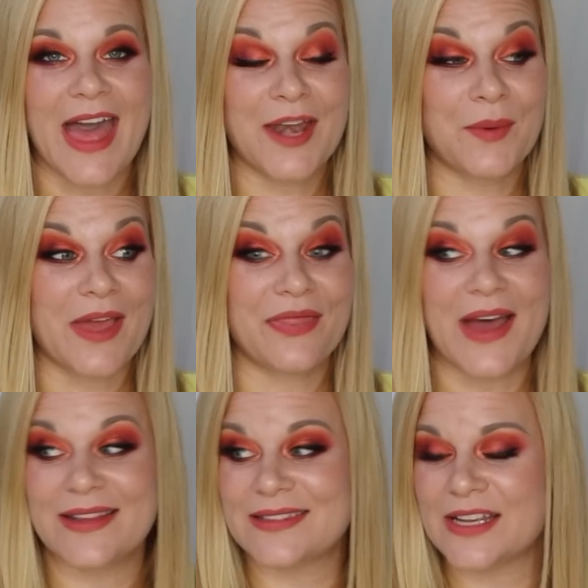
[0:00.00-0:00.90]
Anyway,
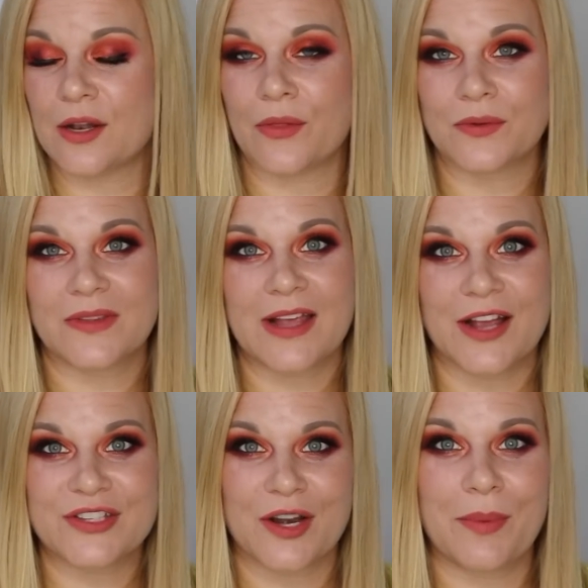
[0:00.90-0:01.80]
that's it. Those are the
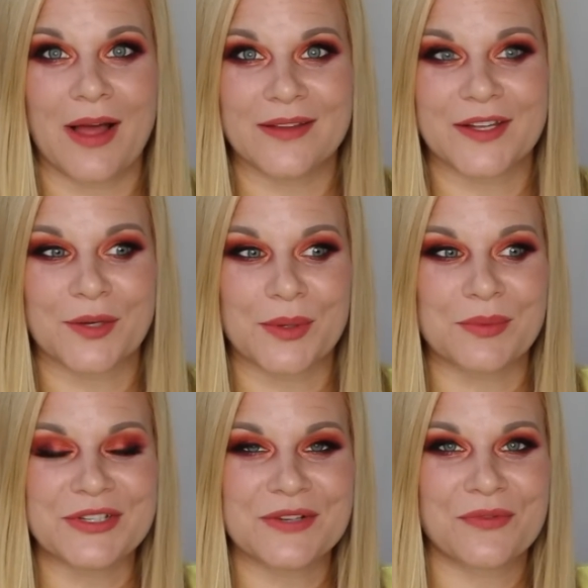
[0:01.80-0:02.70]
eyeshadow palettes I'm going to be
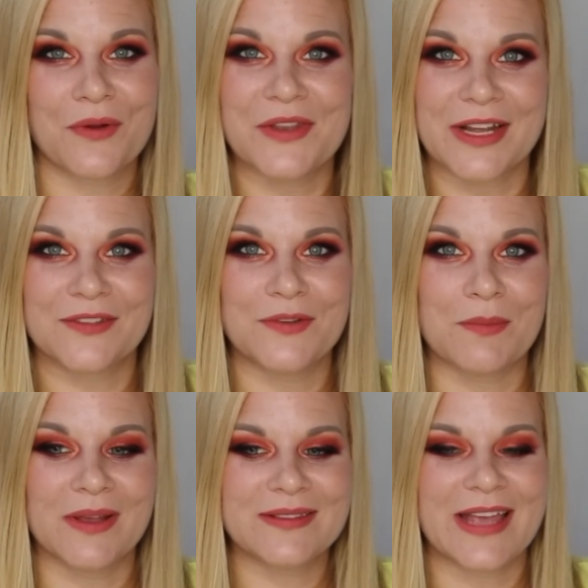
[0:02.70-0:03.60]
reaching for in the next few
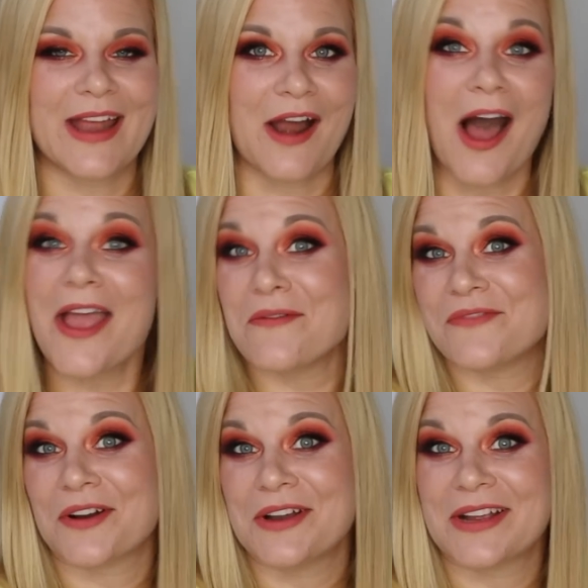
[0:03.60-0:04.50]
months, and I
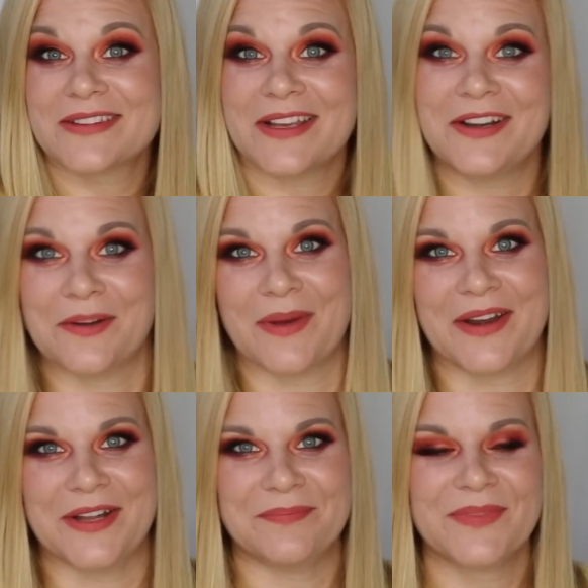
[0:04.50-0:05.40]
am very excited
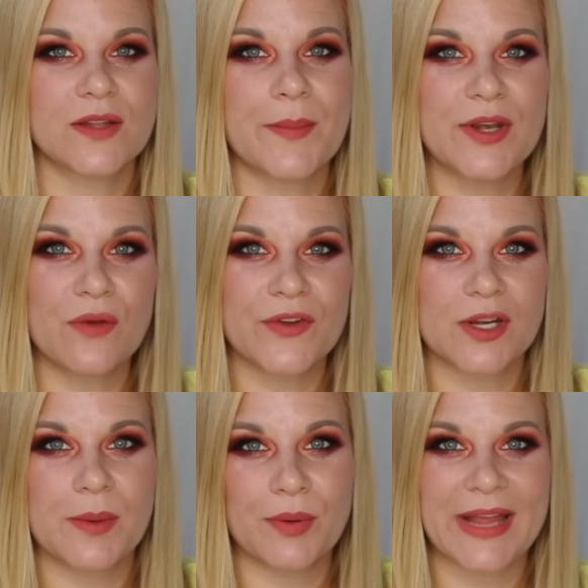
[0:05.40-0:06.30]
about it. So let me know if you're
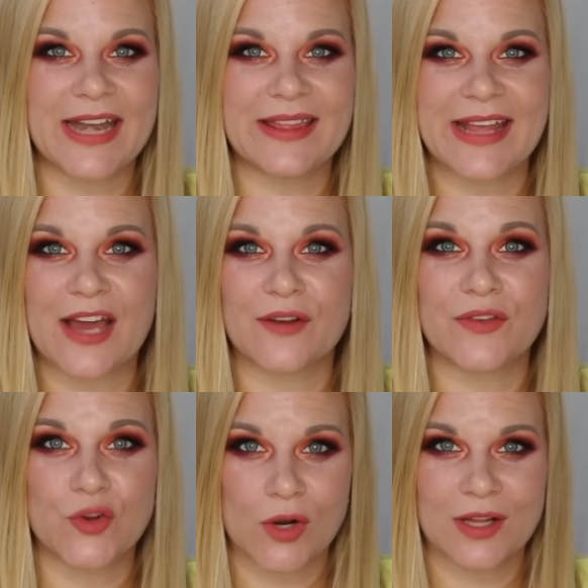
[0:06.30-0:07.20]
going to be pulling anything out of
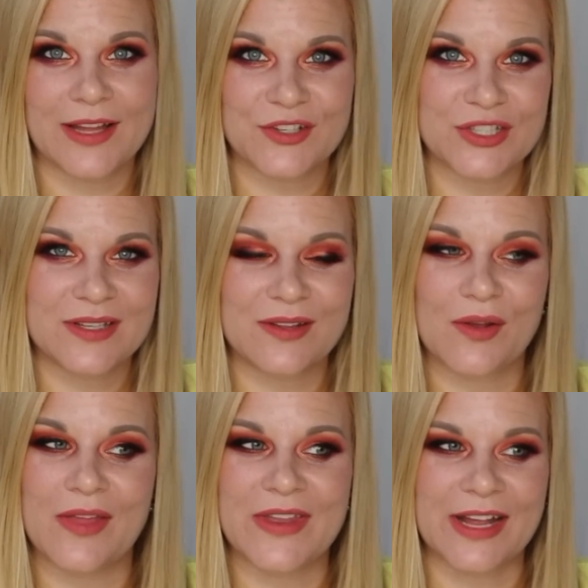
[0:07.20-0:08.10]
your collection
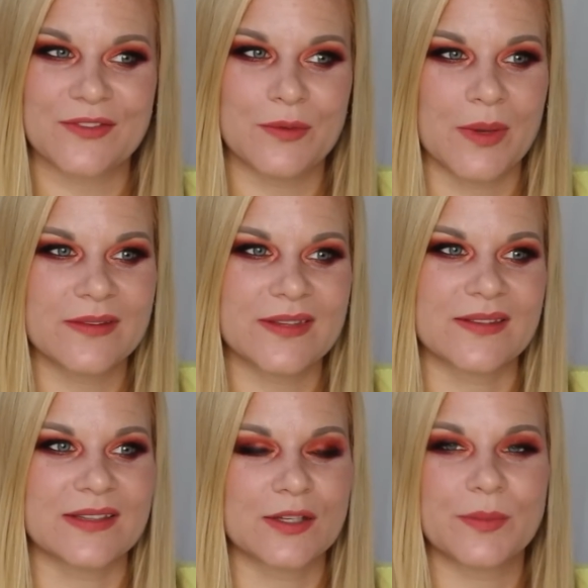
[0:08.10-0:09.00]
in the next few months
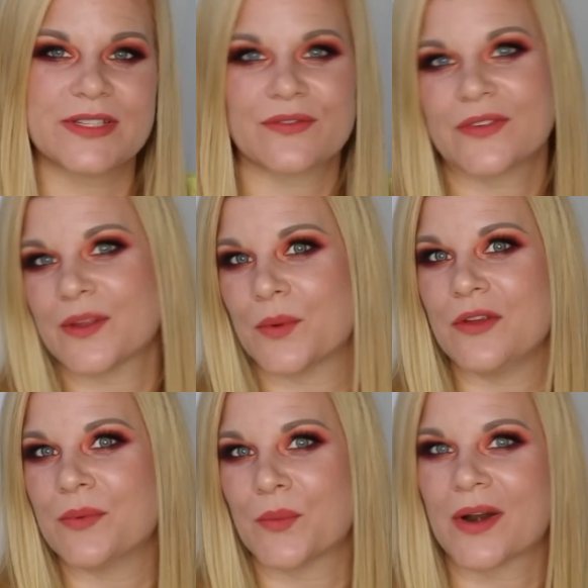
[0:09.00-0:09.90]
that's a little bit different than what
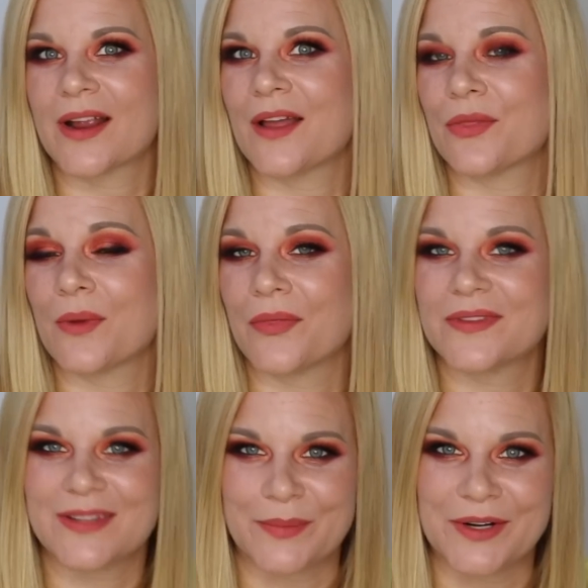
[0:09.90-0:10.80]
you've been wearing throughout
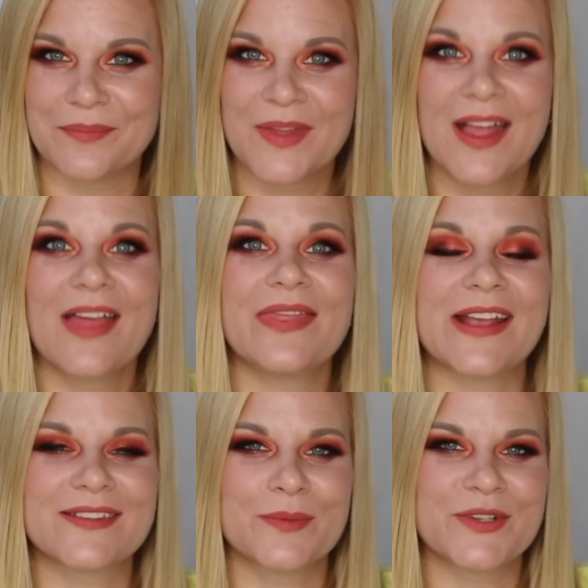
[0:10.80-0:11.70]
the summer.
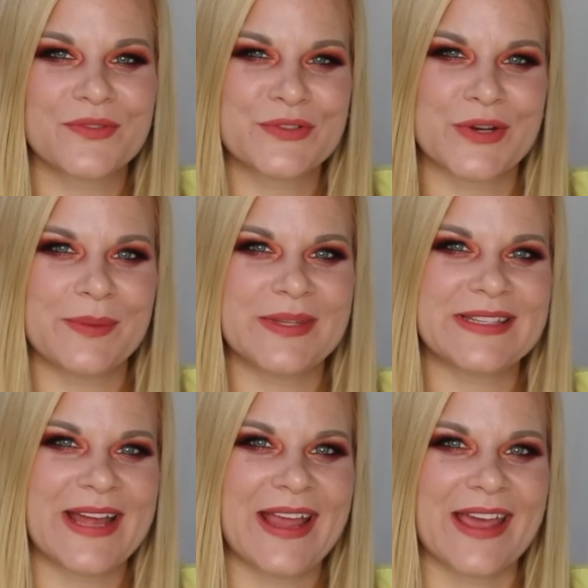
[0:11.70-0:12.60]
Thanks so much for joining me
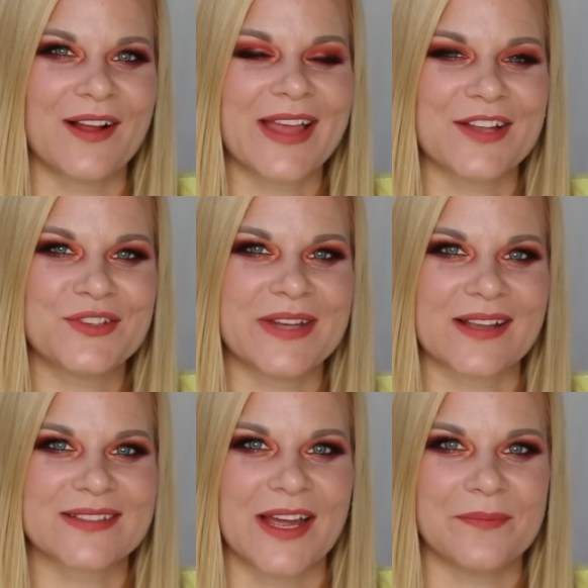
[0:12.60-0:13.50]
today, and I'll catch you
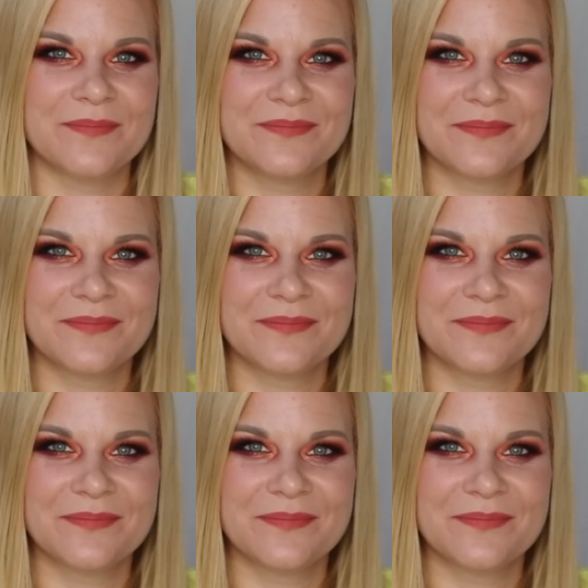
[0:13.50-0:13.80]
next time.